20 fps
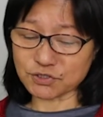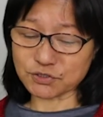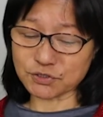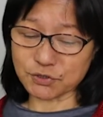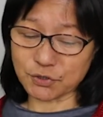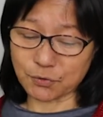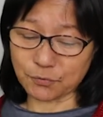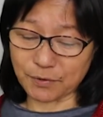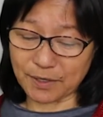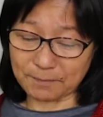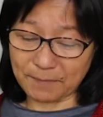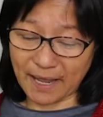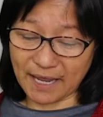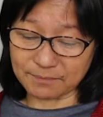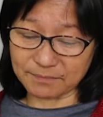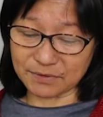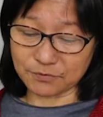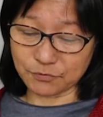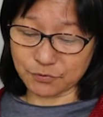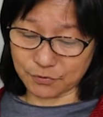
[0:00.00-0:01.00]

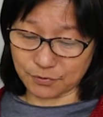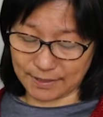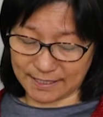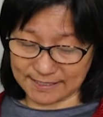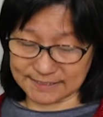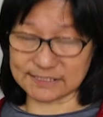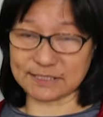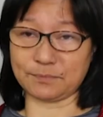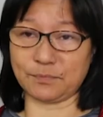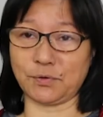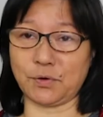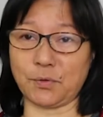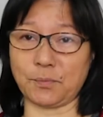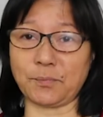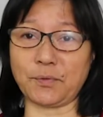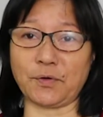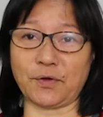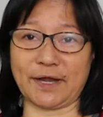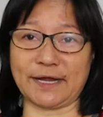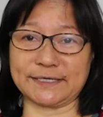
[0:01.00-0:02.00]
repayment rule as
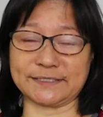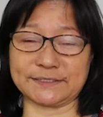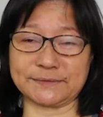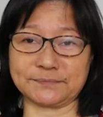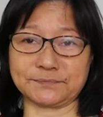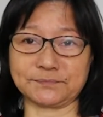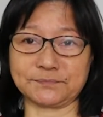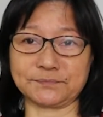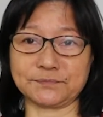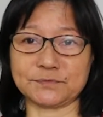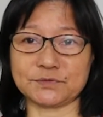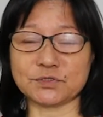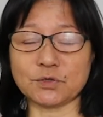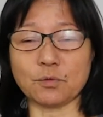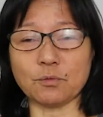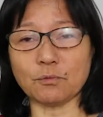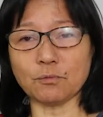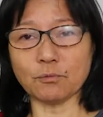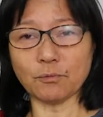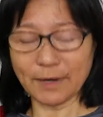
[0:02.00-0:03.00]
appropriate. So
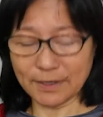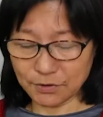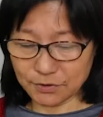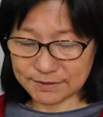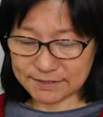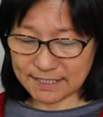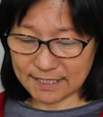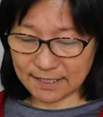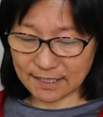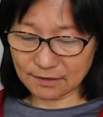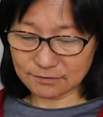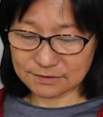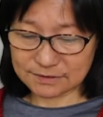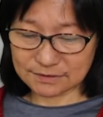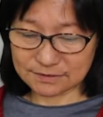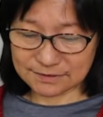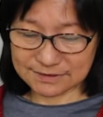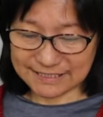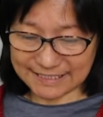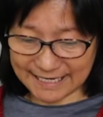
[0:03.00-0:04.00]
when you take out
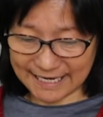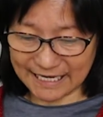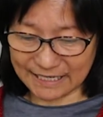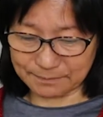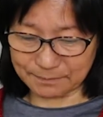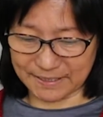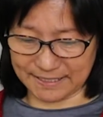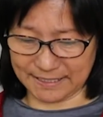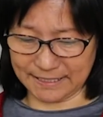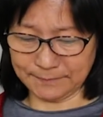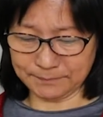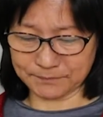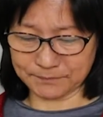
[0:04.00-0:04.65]
DAP,